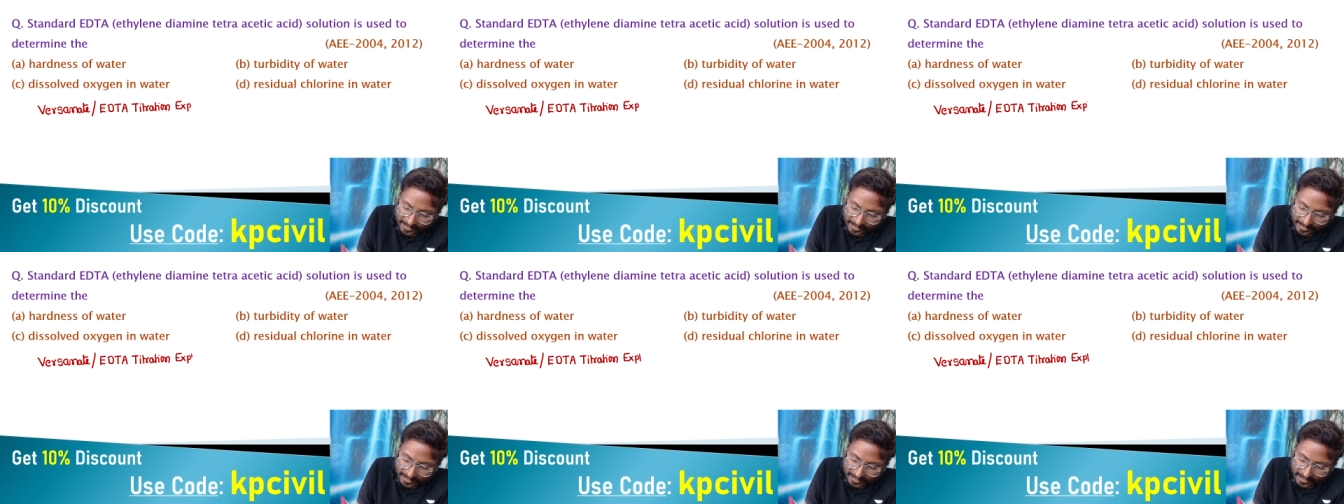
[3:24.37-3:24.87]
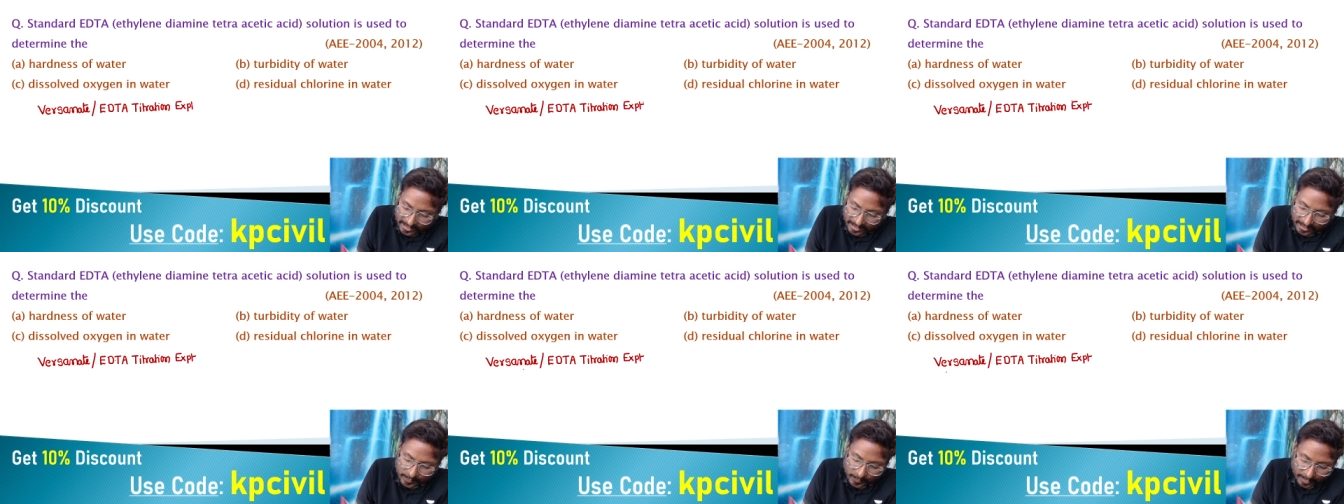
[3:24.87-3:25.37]
titration
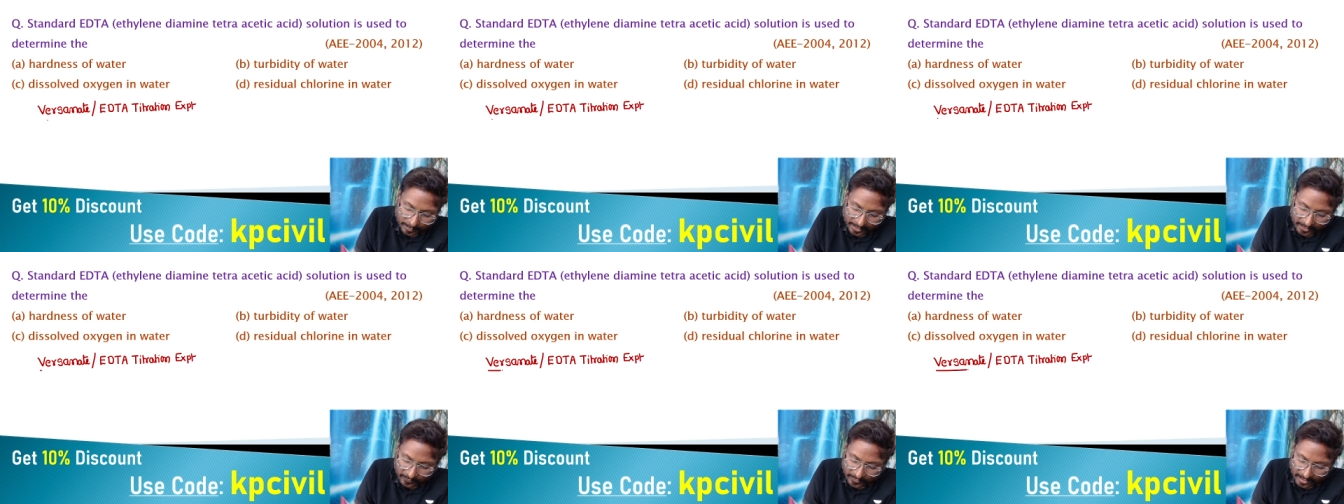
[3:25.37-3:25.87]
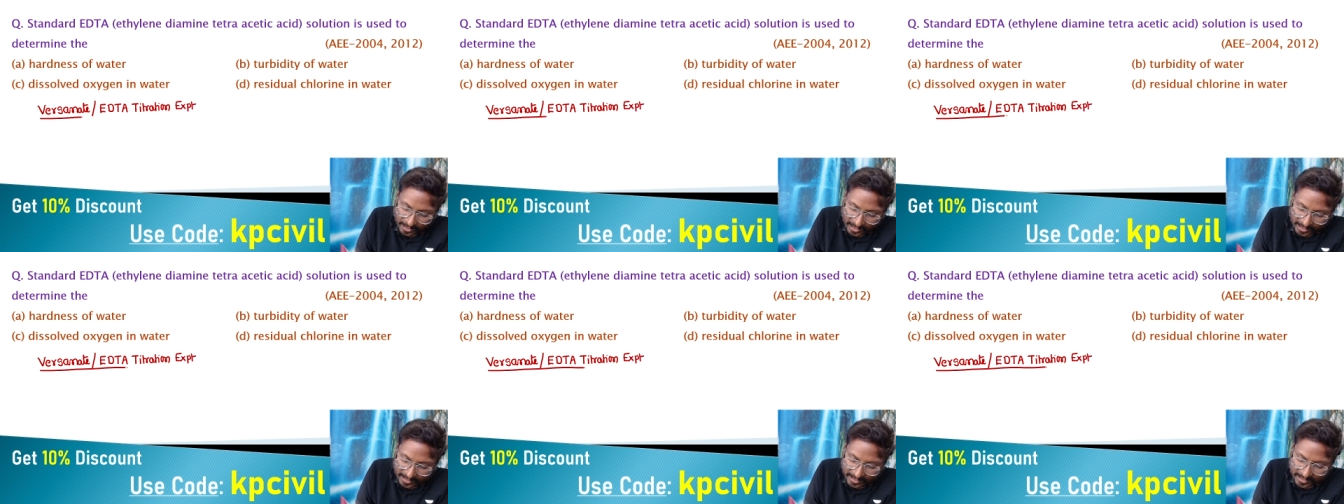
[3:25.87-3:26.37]
experiment for
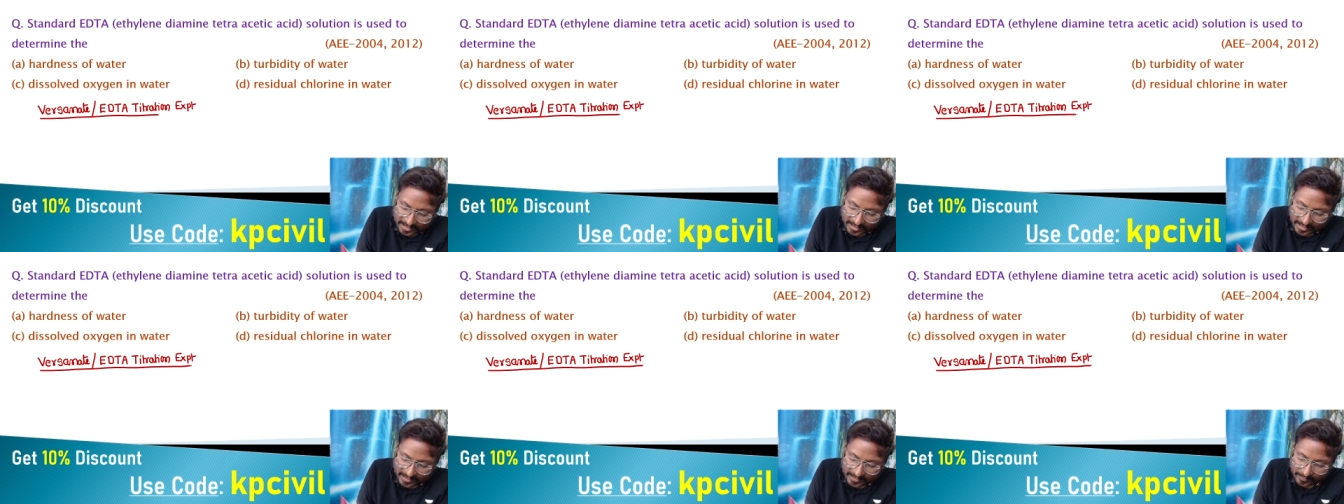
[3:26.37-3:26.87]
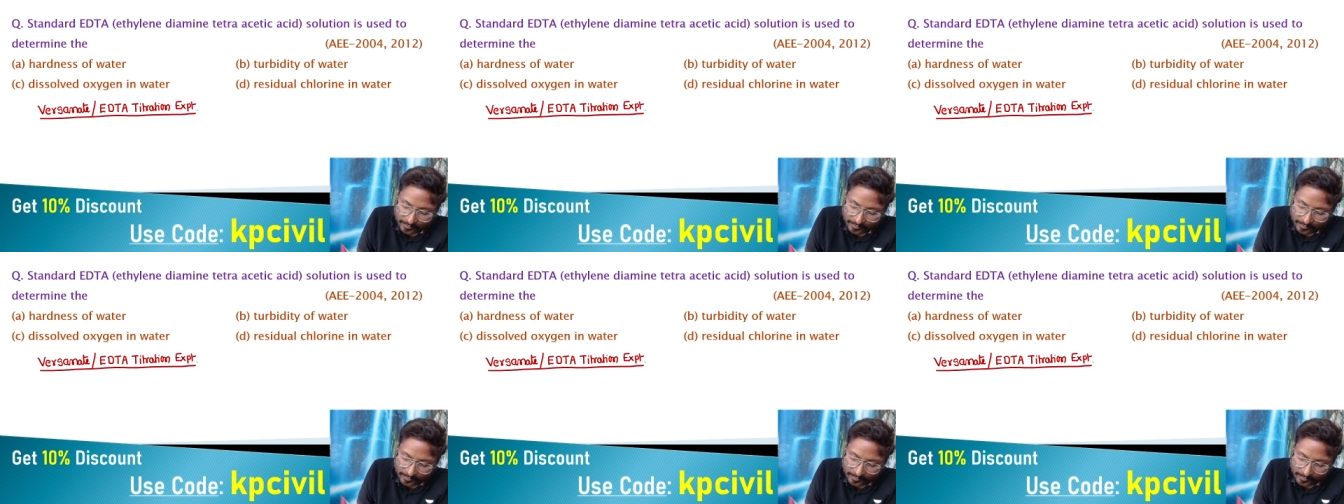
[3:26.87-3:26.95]
hardness.